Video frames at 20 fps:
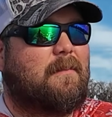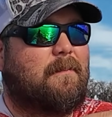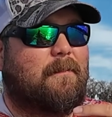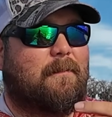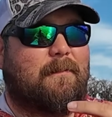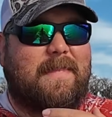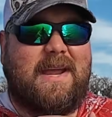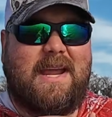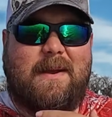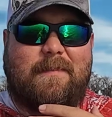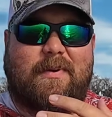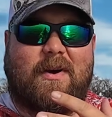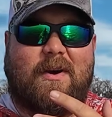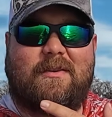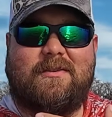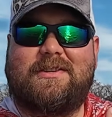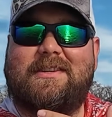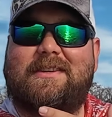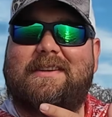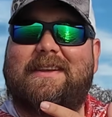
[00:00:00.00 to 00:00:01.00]
Me
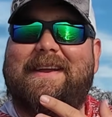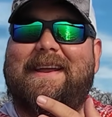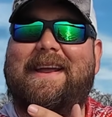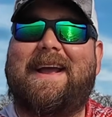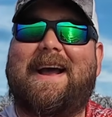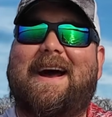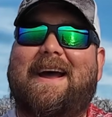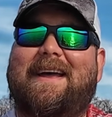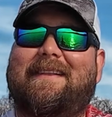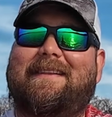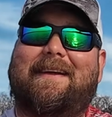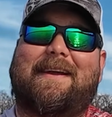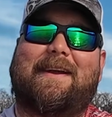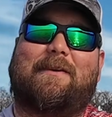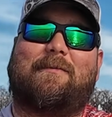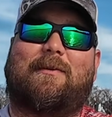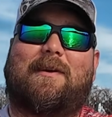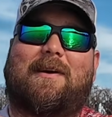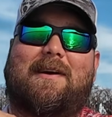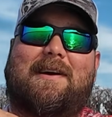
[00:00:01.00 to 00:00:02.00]
personally, I
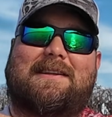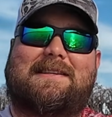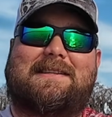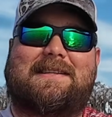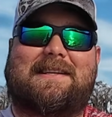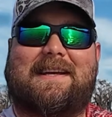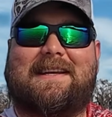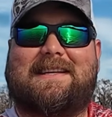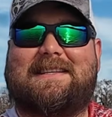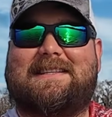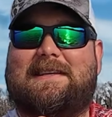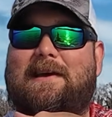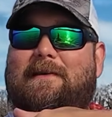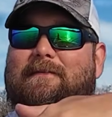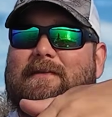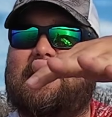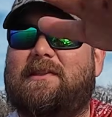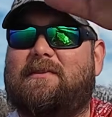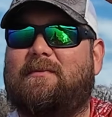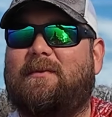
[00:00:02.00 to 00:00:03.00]
like rods like
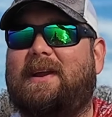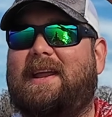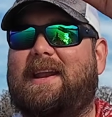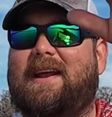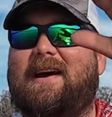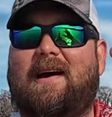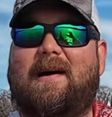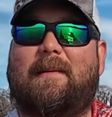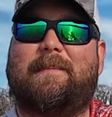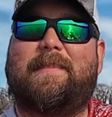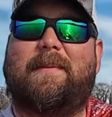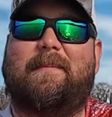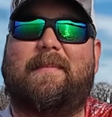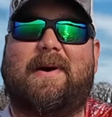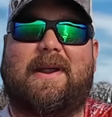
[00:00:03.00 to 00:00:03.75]
7.3 and up,